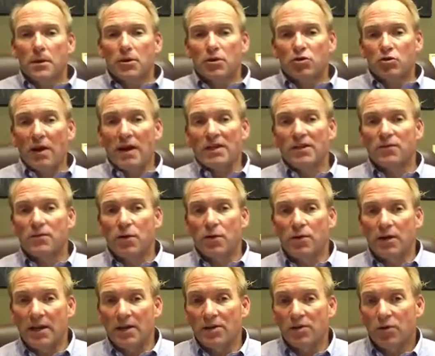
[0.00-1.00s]

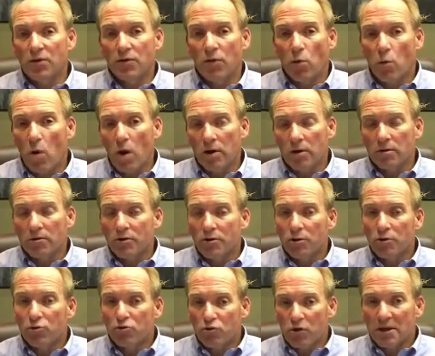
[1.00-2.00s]
transferred into the one or
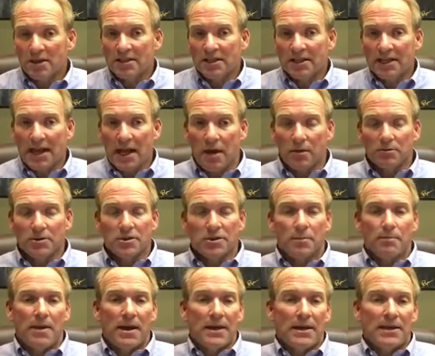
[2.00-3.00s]
two trust accounts to
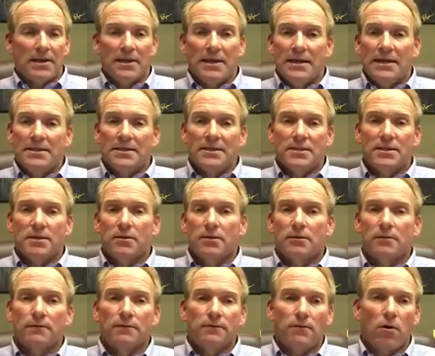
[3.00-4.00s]
make it
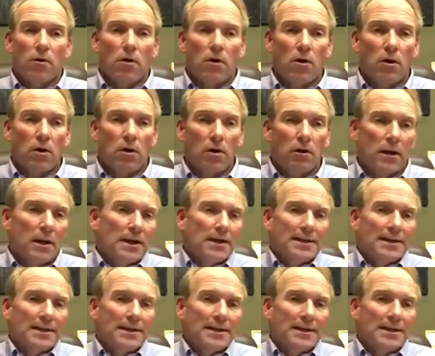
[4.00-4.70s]
easier for